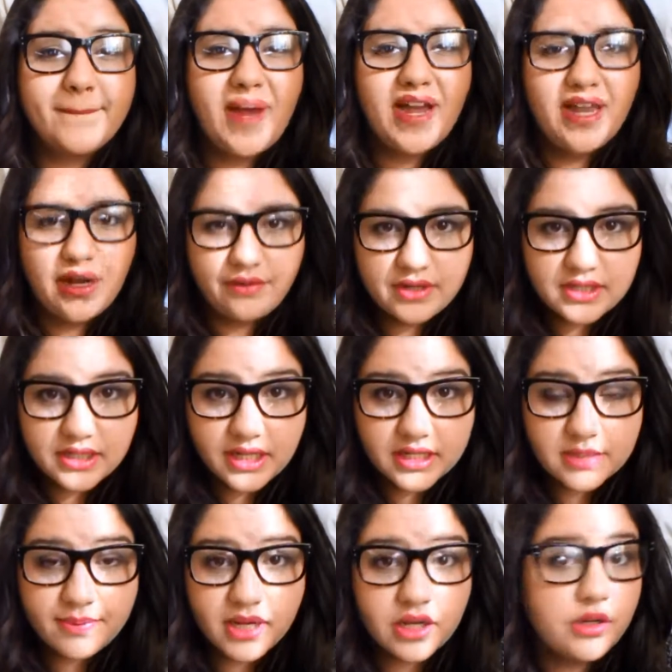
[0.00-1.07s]
And I recently got to
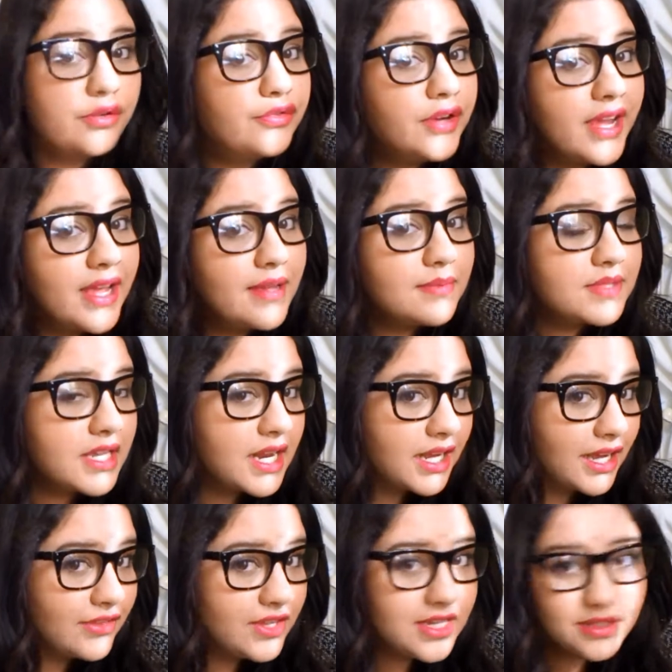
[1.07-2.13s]
pick out new frames, and I got
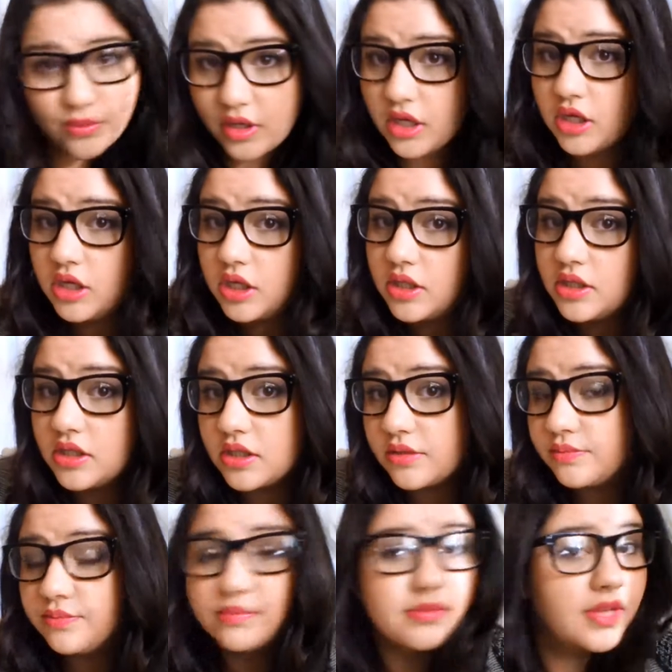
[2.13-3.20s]
these ones,
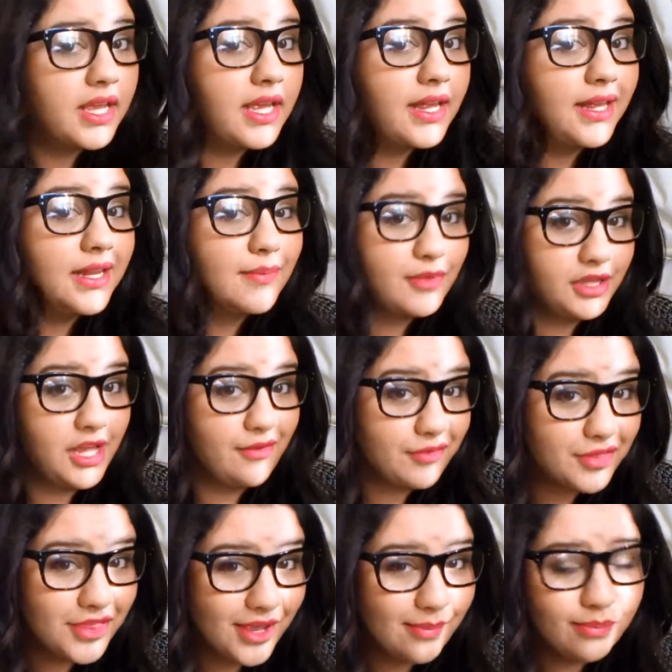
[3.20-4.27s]
and I'm in love with
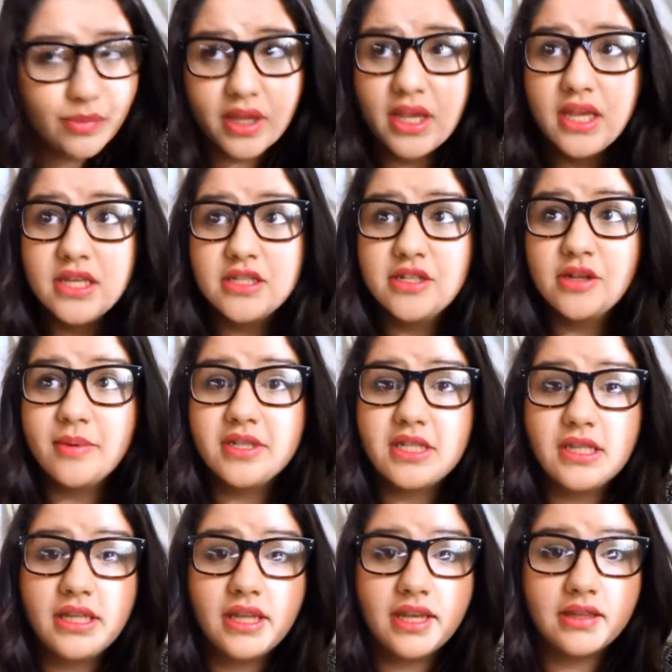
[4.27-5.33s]
them. So they're
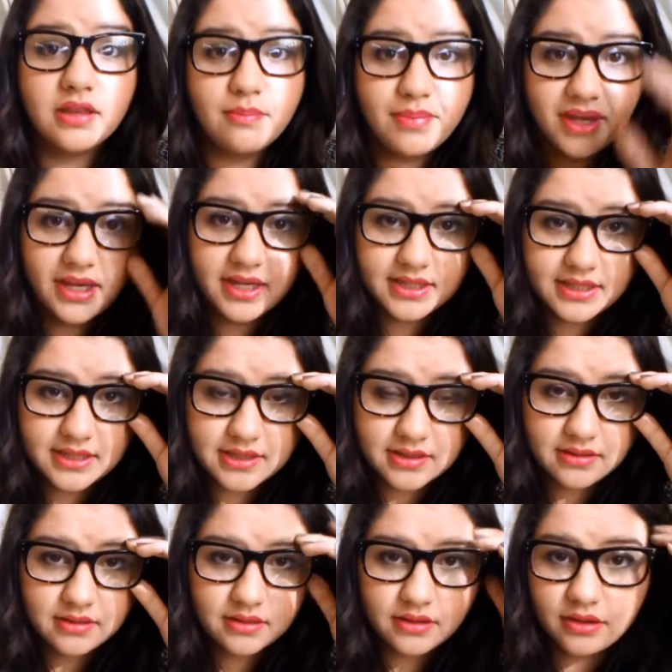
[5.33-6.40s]
basically like the biggest,
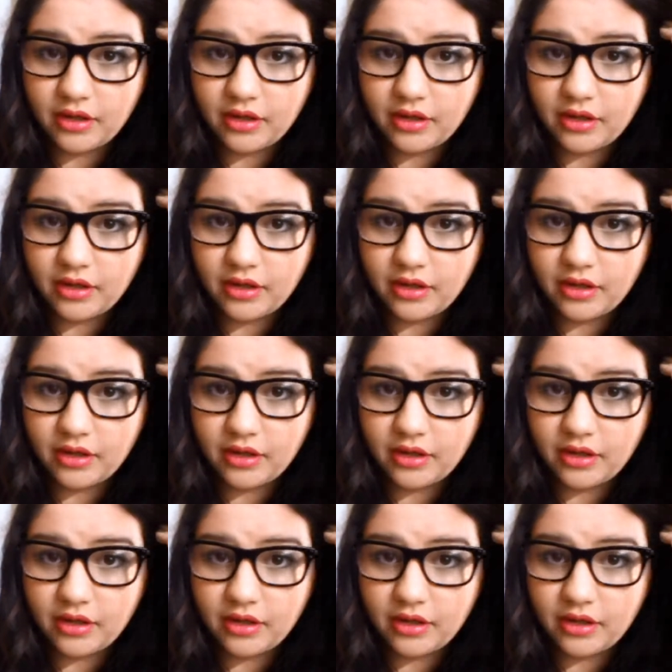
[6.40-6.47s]
they're